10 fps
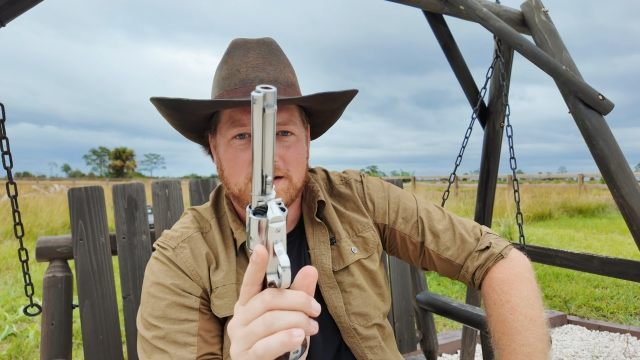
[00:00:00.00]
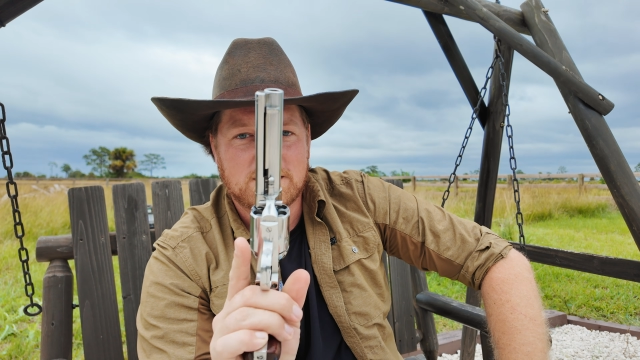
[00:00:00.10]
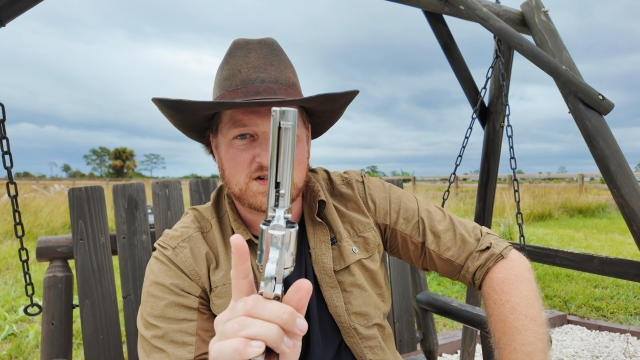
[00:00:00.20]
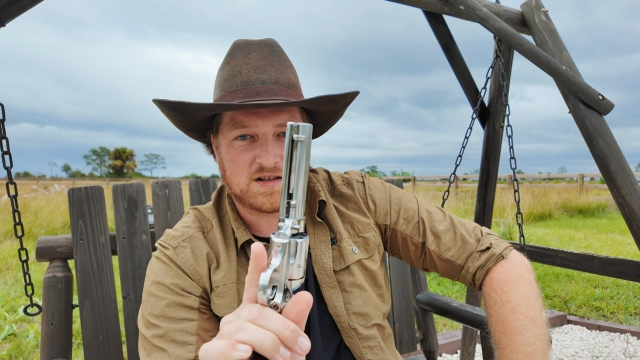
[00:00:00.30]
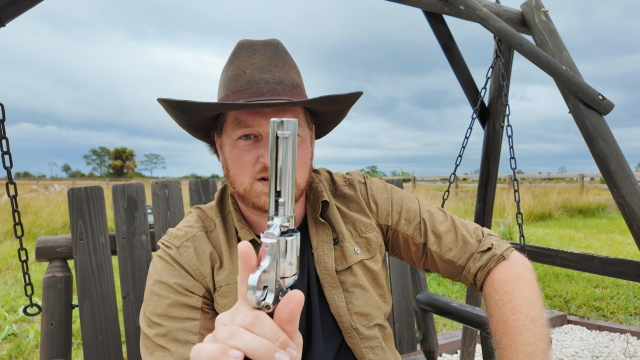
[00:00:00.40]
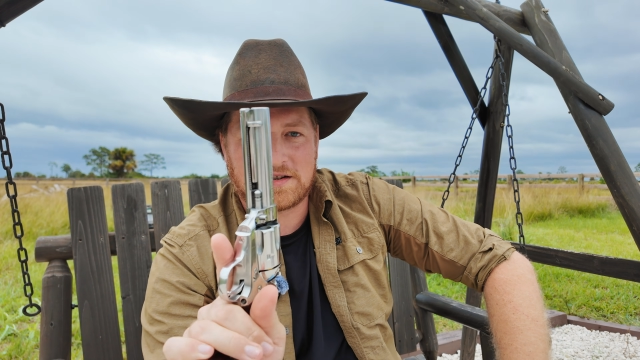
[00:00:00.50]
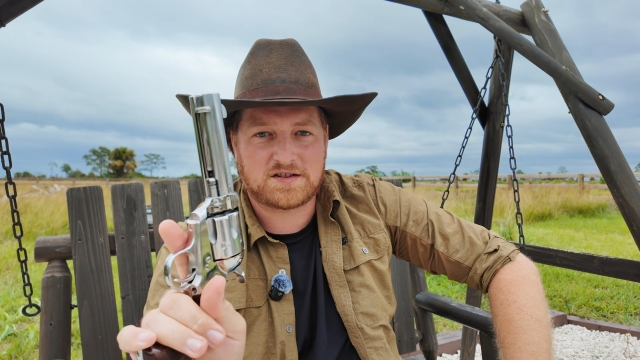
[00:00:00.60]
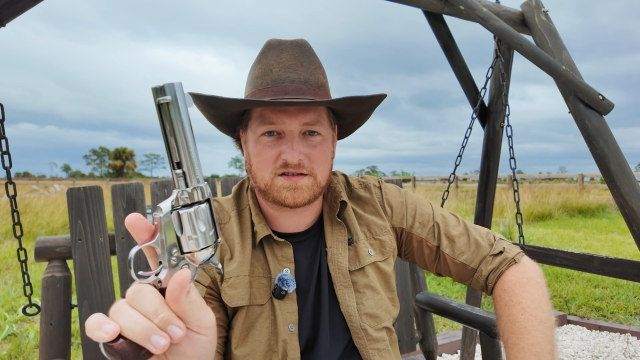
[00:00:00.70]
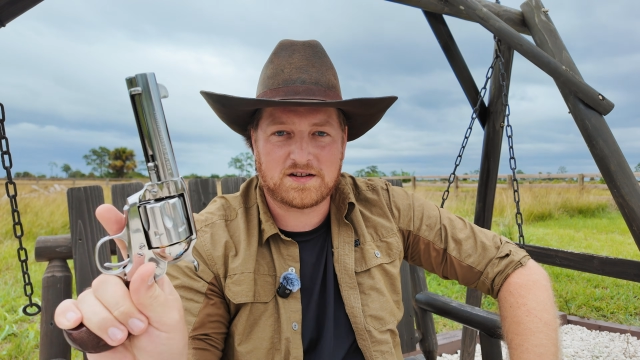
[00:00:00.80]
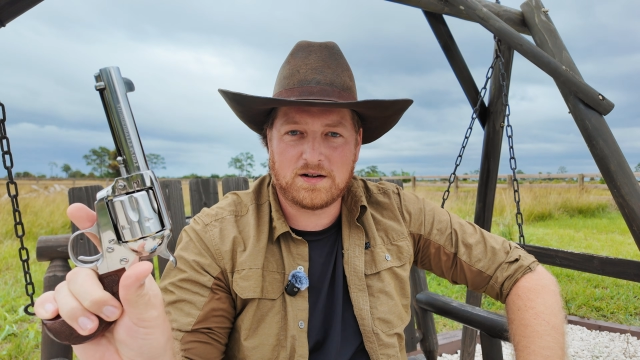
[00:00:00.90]
just looks
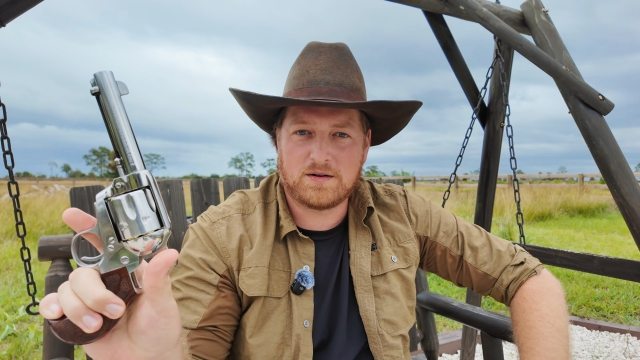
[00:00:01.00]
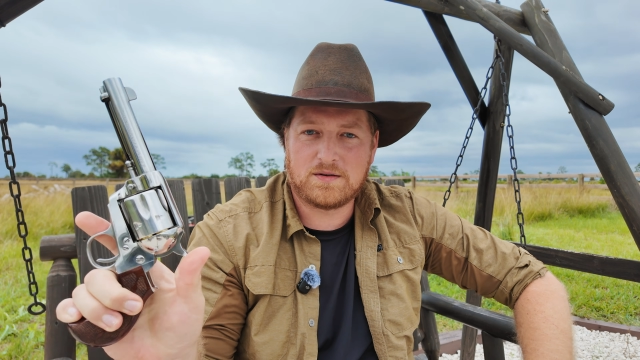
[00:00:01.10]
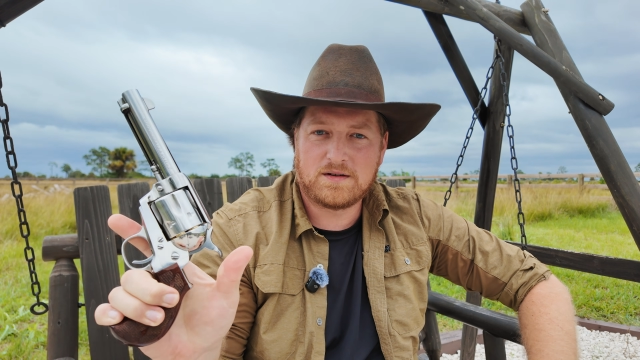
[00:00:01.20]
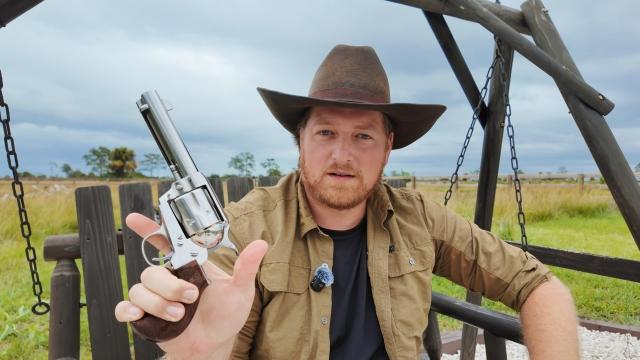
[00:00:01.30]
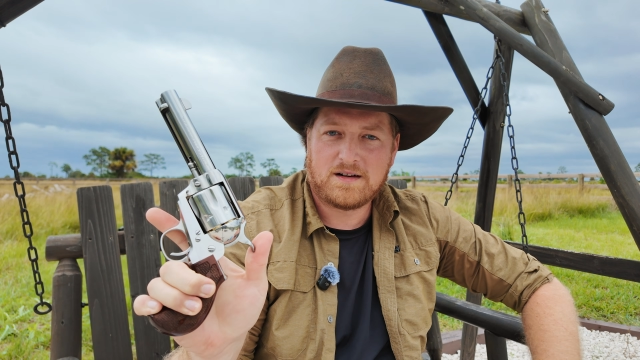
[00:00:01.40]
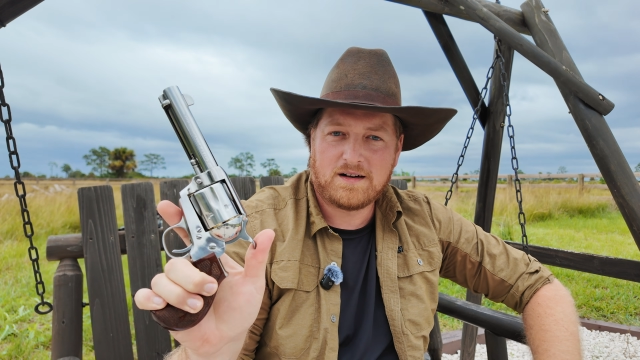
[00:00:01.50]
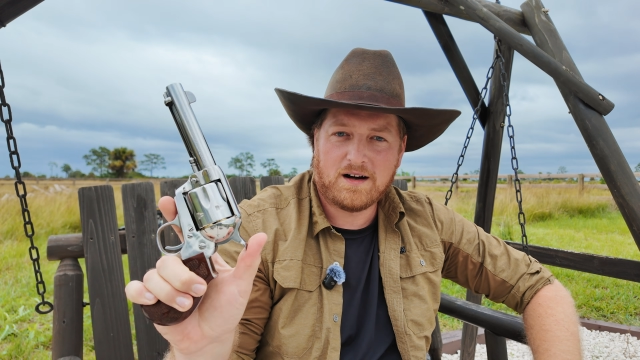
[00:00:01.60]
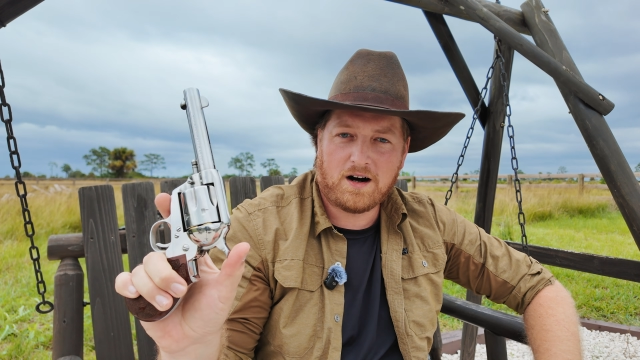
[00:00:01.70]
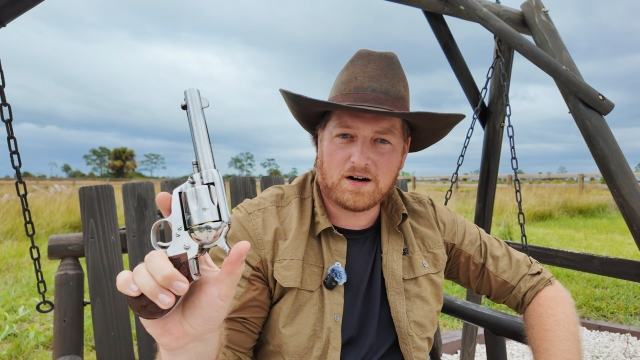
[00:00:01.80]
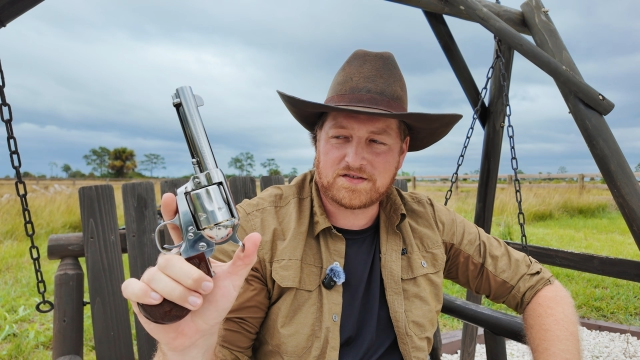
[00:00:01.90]
so
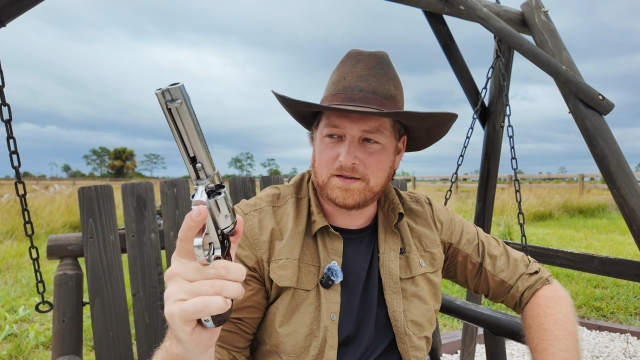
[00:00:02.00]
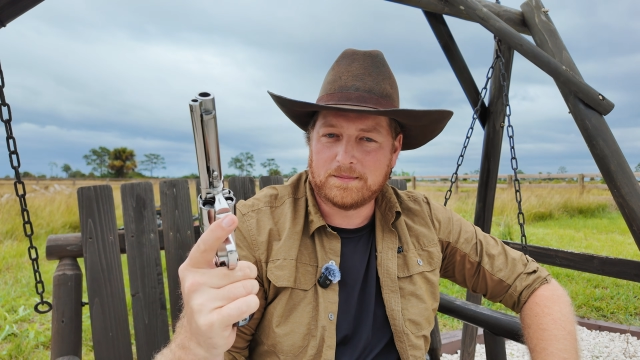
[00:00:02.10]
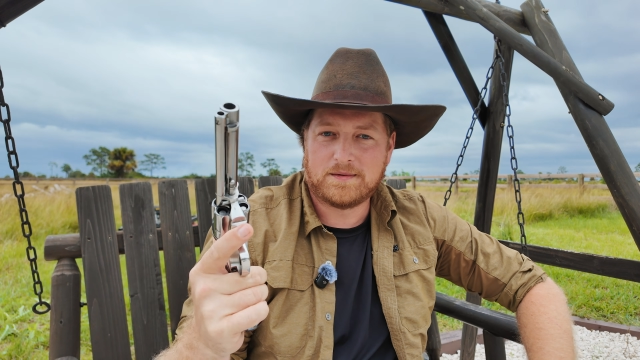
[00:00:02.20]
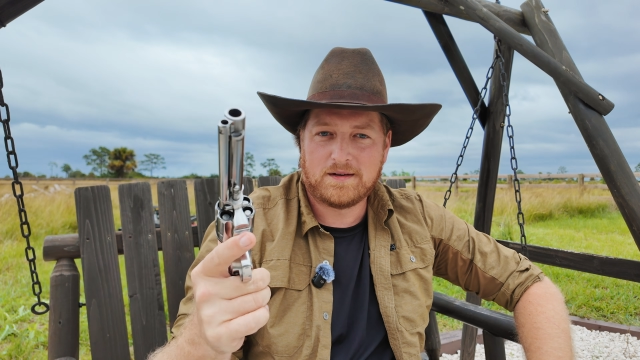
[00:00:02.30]
awesome.